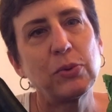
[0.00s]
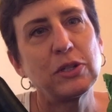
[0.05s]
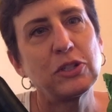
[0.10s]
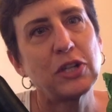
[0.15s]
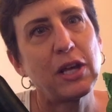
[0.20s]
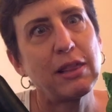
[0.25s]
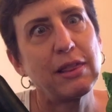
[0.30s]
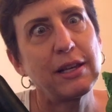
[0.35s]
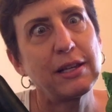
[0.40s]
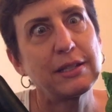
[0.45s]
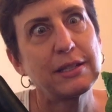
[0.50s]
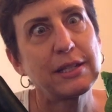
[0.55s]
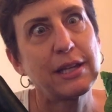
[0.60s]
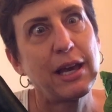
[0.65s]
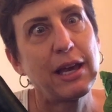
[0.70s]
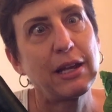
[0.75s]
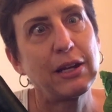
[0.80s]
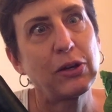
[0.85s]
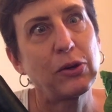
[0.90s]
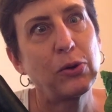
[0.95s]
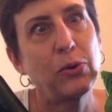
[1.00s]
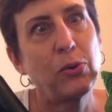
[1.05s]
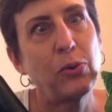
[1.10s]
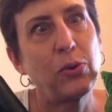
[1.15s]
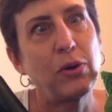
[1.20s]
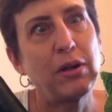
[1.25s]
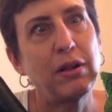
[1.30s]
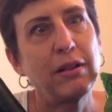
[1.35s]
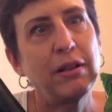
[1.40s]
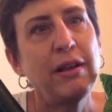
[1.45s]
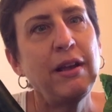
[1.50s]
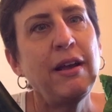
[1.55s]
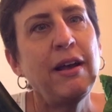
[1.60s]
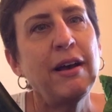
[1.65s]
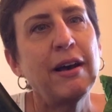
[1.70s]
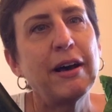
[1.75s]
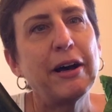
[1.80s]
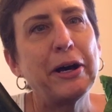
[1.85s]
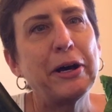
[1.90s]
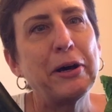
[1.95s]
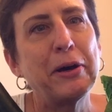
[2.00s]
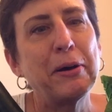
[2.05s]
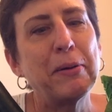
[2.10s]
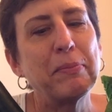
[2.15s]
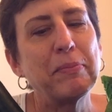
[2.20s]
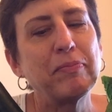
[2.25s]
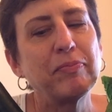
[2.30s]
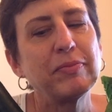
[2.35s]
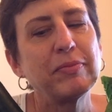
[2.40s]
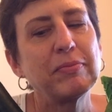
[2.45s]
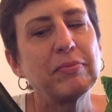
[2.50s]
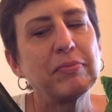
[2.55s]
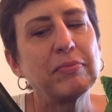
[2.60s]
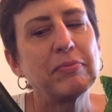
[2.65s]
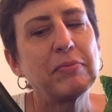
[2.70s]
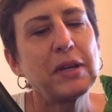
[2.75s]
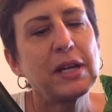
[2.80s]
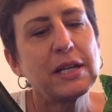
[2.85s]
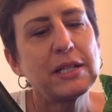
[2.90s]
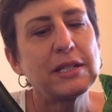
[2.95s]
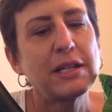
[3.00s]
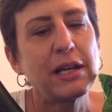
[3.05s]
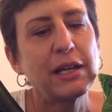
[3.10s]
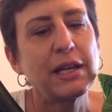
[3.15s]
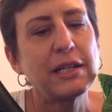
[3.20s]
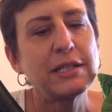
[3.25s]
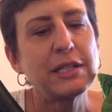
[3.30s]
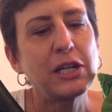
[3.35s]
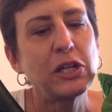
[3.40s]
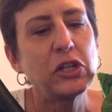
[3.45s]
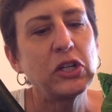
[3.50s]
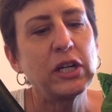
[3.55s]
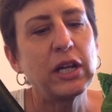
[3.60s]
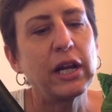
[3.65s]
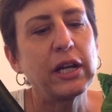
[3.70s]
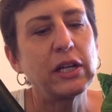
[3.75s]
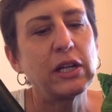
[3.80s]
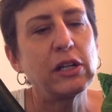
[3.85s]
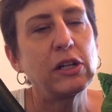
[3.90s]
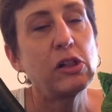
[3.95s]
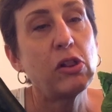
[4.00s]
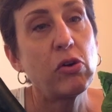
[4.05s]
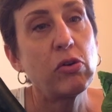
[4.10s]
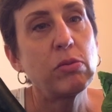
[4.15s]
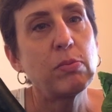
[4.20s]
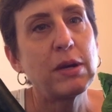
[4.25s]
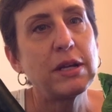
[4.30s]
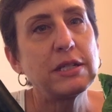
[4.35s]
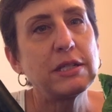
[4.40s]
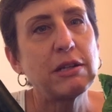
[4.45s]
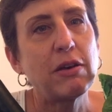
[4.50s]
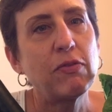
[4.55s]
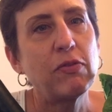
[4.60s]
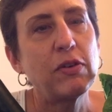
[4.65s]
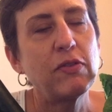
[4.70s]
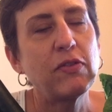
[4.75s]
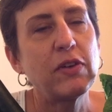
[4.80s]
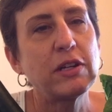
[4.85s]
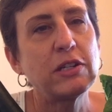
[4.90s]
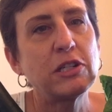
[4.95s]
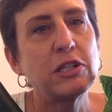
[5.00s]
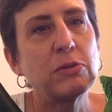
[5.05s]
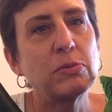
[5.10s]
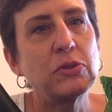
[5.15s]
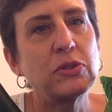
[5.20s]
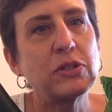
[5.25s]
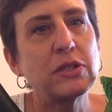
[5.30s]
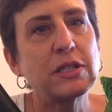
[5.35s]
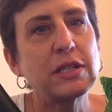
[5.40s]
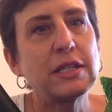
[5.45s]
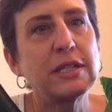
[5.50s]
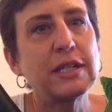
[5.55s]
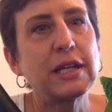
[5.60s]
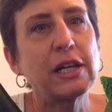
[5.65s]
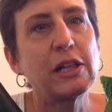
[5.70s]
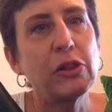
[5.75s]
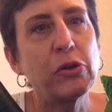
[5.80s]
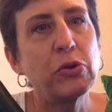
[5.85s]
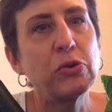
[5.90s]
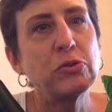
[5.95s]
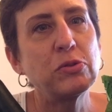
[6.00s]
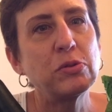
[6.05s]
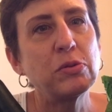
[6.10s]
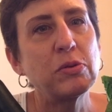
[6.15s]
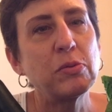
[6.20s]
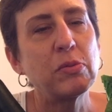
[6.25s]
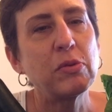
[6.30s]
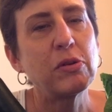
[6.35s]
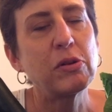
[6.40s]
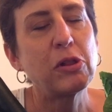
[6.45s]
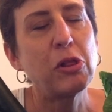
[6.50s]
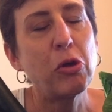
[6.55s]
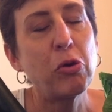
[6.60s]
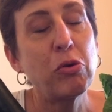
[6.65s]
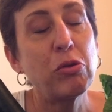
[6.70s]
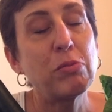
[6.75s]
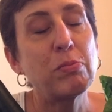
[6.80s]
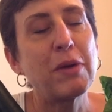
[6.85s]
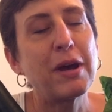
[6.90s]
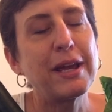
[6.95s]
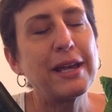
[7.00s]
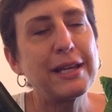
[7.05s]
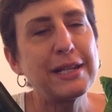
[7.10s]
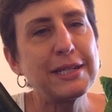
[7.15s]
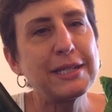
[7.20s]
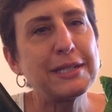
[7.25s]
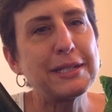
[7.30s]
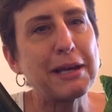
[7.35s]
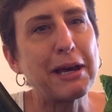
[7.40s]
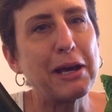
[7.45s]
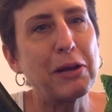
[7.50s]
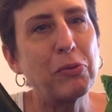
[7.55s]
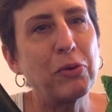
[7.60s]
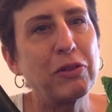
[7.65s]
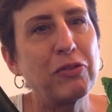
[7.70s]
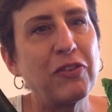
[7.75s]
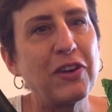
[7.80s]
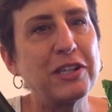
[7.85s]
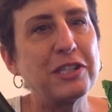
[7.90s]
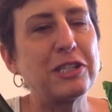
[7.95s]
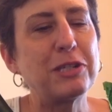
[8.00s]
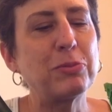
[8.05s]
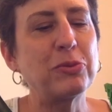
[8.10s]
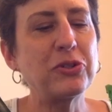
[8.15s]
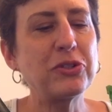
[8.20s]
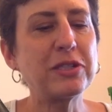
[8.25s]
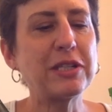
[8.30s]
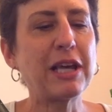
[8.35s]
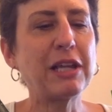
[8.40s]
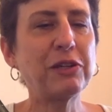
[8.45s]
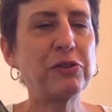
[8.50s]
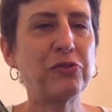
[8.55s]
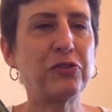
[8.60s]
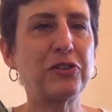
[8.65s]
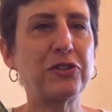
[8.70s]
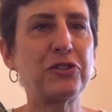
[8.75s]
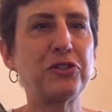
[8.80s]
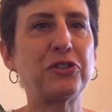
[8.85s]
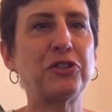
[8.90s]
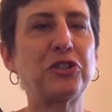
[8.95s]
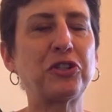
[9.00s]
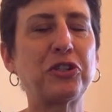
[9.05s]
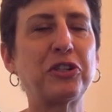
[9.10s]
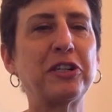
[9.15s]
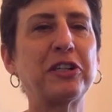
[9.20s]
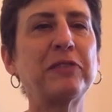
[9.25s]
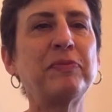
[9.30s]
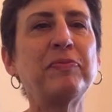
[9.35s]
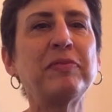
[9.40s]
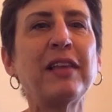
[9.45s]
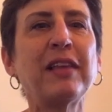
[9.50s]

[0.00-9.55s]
which I think is kind of cool, because I guess I could clothe myself in vegetables because I clothe my inside with vegetables, that's for sure.